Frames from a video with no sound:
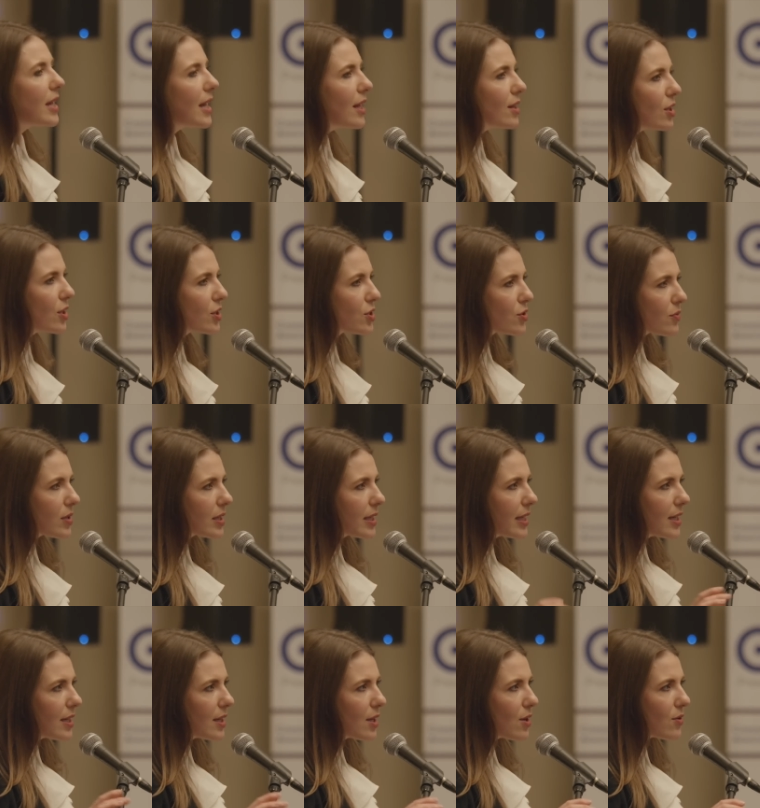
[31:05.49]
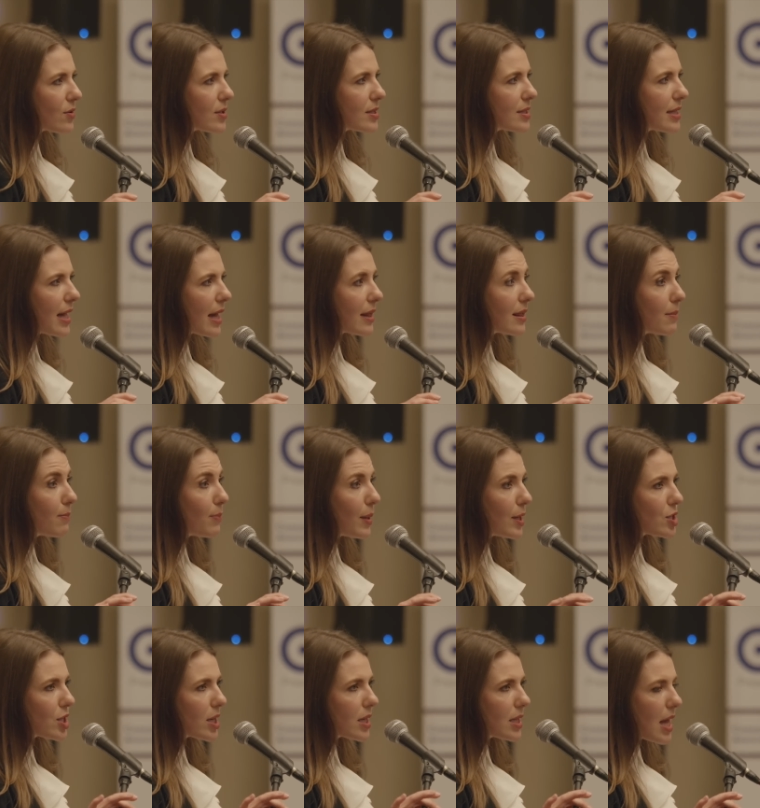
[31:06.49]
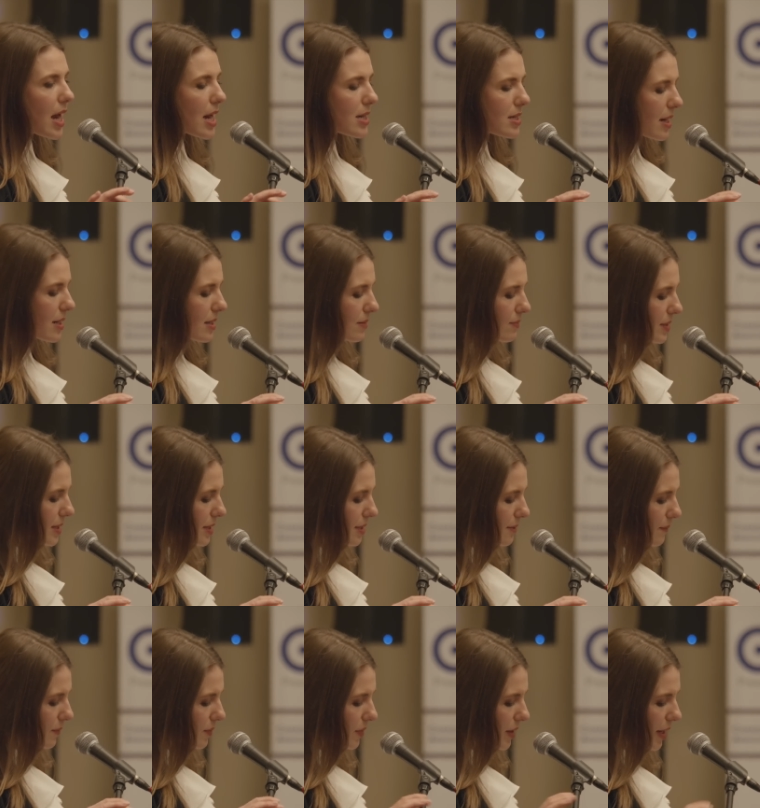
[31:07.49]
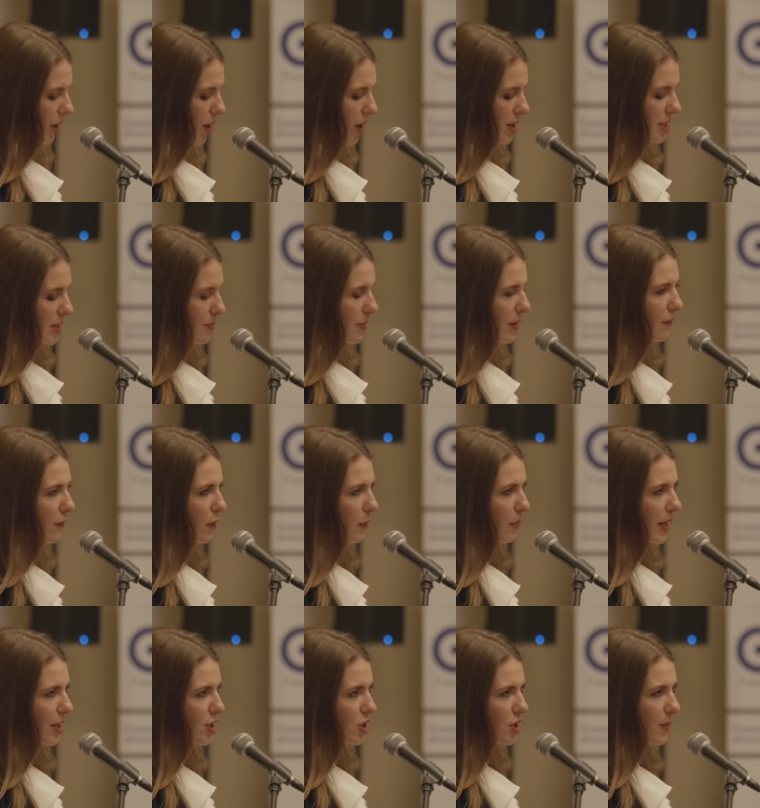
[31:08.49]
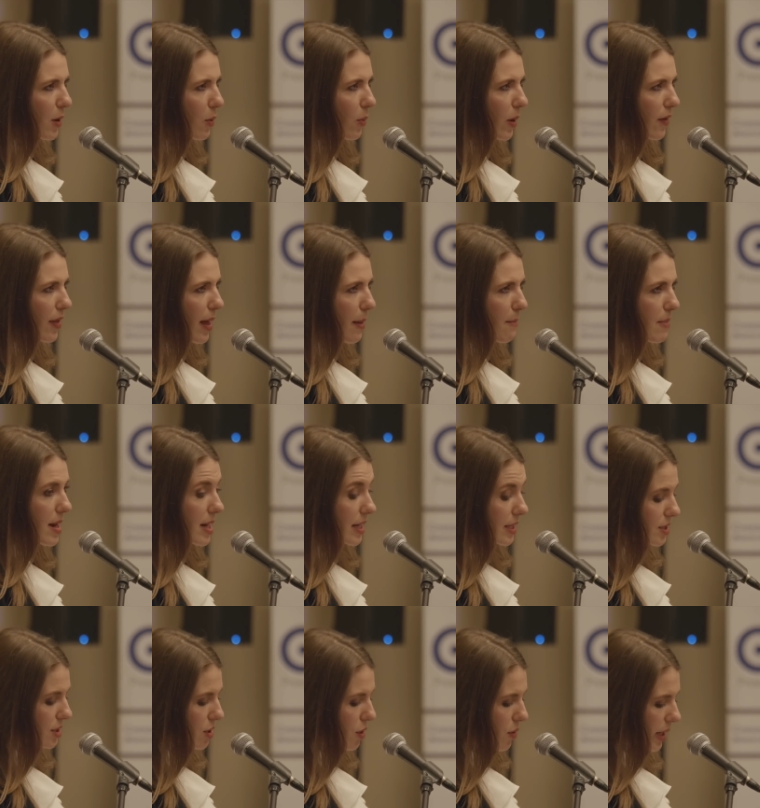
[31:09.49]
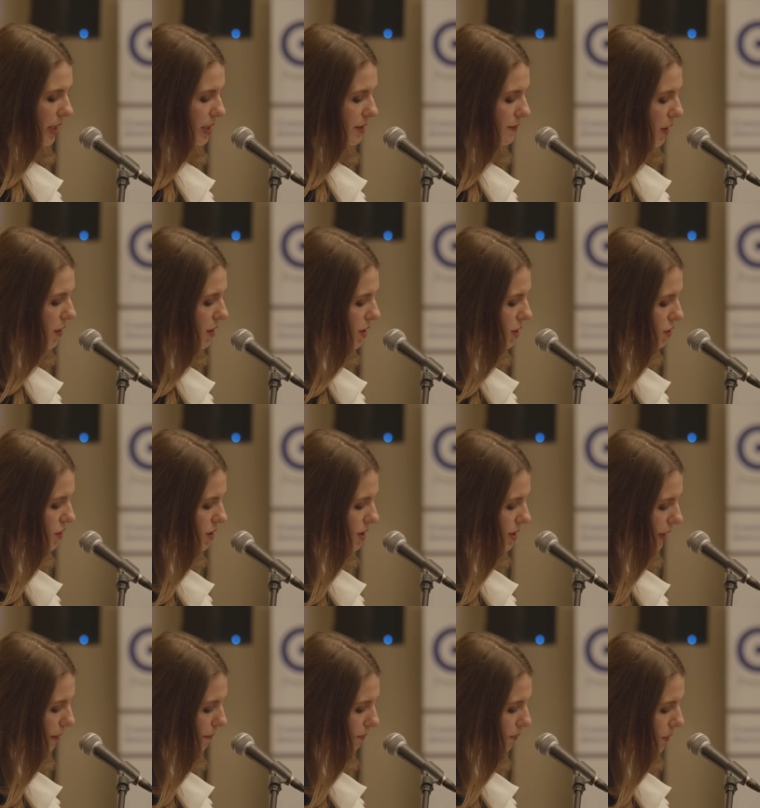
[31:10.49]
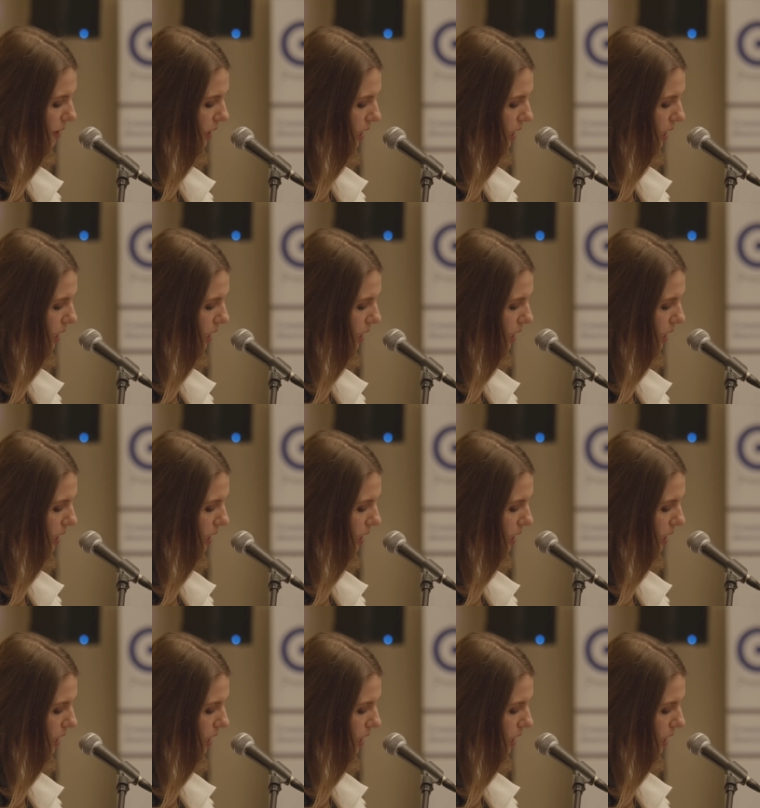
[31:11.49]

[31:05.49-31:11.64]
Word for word: I looked really close at the budget line items and got some information about where that money's going. It's very interesting.